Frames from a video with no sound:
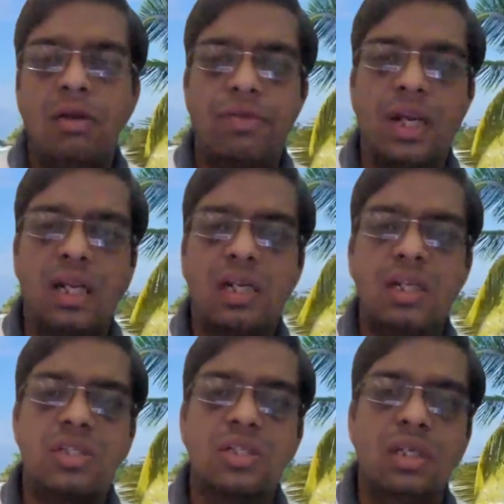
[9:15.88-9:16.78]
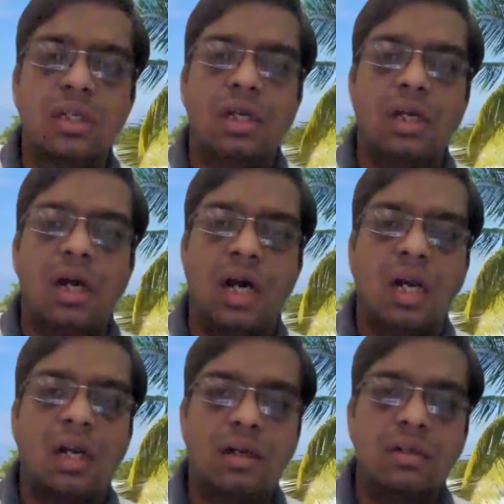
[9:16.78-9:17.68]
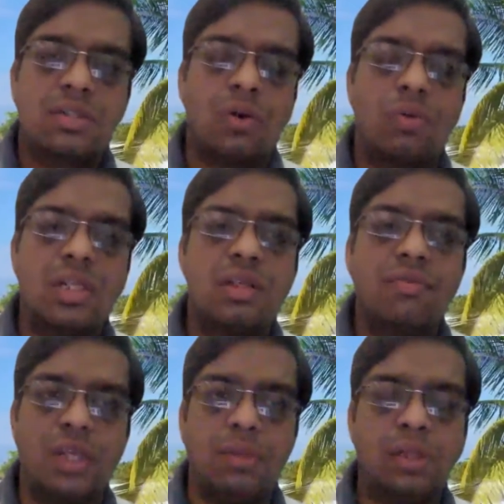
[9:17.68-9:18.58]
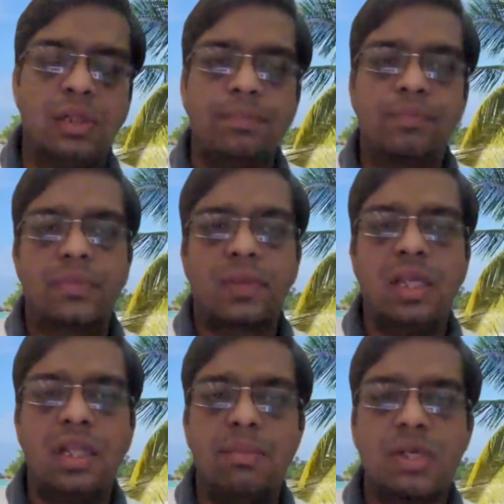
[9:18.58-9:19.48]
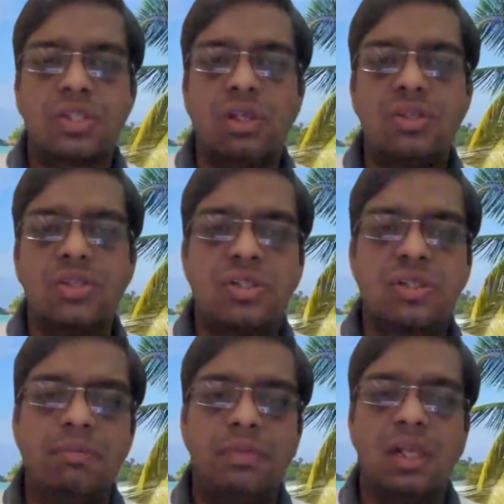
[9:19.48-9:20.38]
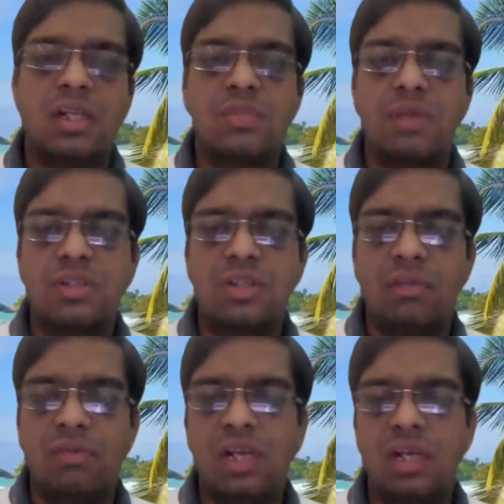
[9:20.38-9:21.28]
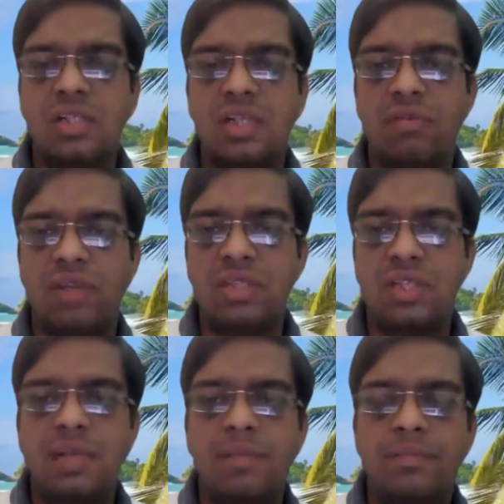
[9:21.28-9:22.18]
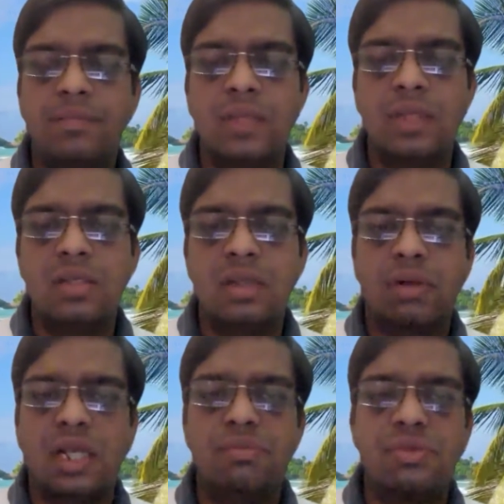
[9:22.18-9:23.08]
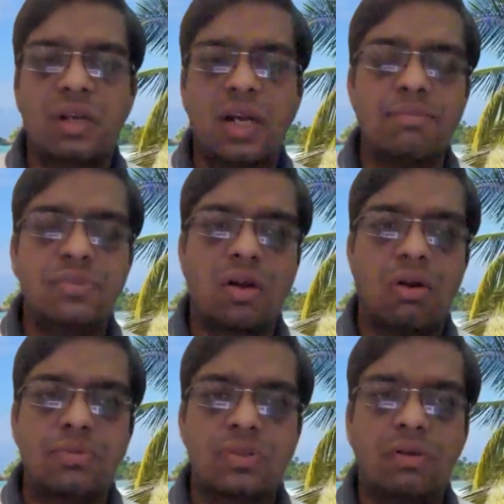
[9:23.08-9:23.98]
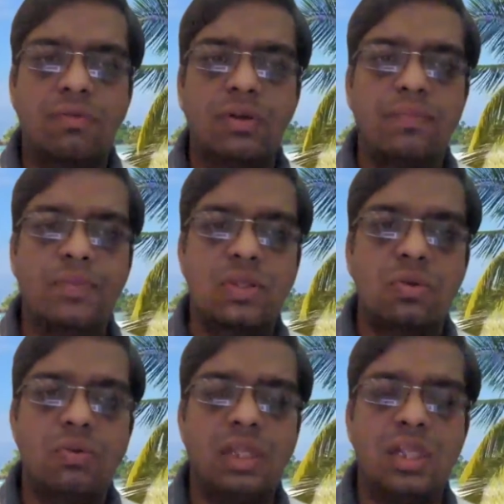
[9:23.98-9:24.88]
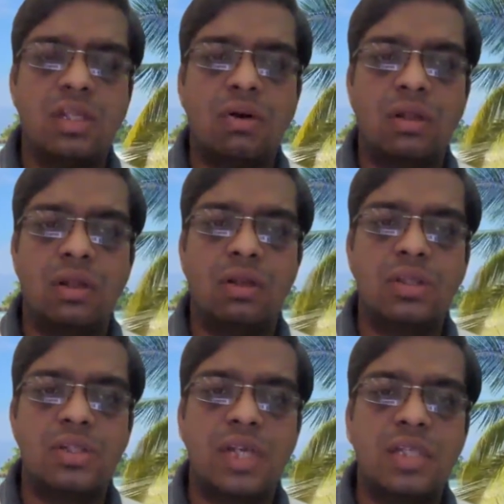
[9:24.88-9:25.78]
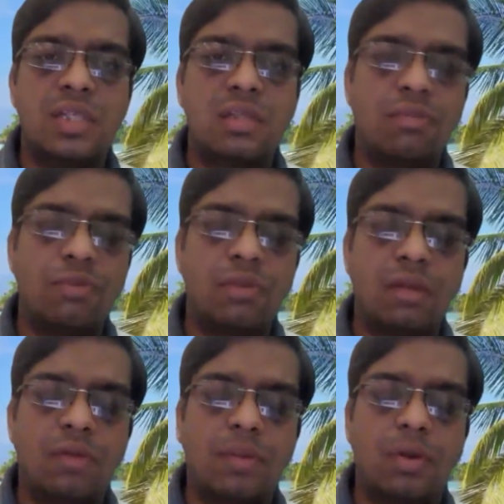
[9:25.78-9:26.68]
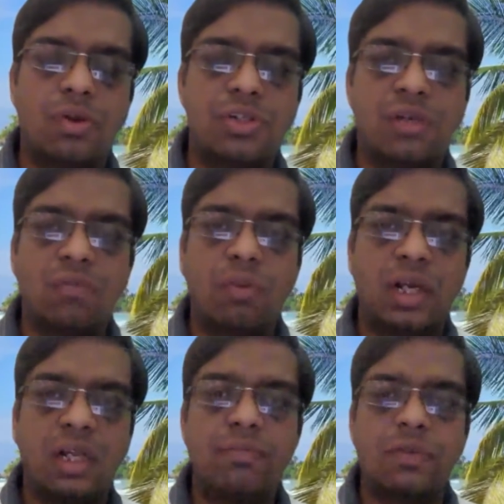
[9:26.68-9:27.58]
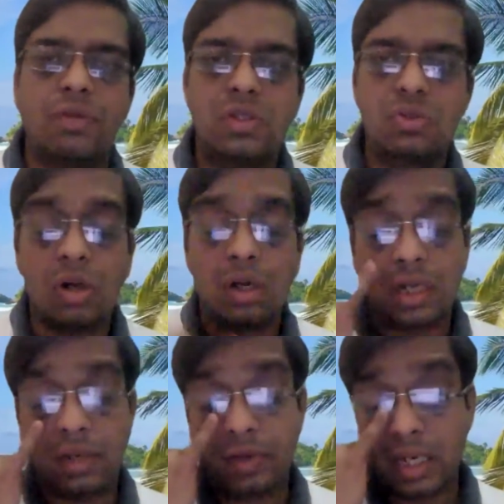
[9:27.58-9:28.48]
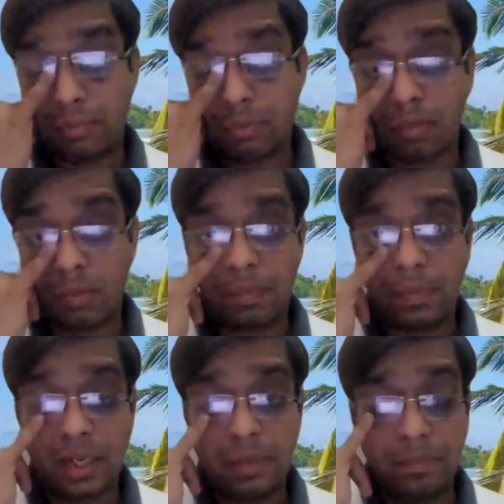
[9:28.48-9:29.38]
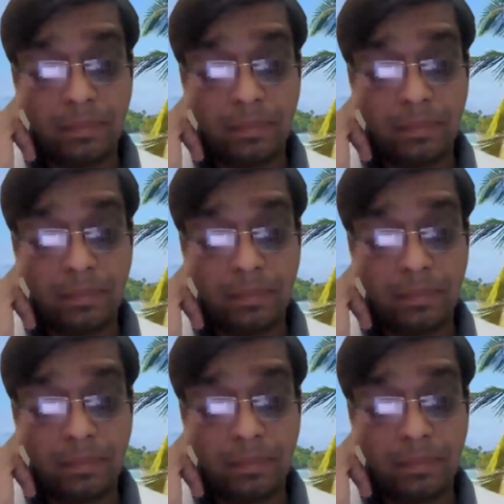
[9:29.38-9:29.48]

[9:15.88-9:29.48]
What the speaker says: faintness, heart sound is feeble. In the muscular system, there is muscular weakness and wasting. Sometimes cramps are observed. So on the GI system, there will be nausea and vomiting with salt craving and abdominal pain.